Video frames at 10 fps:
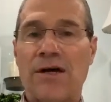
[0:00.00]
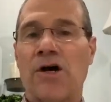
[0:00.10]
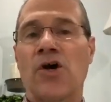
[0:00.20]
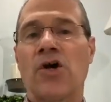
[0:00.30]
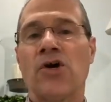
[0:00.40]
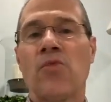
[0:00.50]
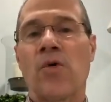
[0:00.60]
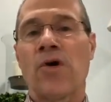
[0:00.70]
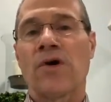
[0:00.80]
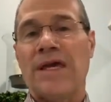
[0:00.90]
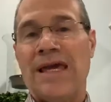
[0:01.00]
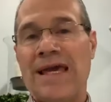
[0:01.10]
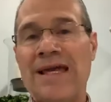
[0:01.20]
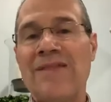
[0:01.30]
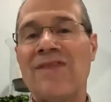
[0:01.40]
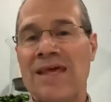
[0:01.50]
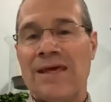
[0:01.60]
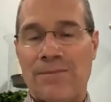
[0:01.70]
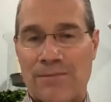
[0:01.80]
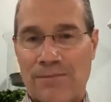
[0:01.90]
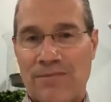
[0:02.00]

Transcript: a good work in them,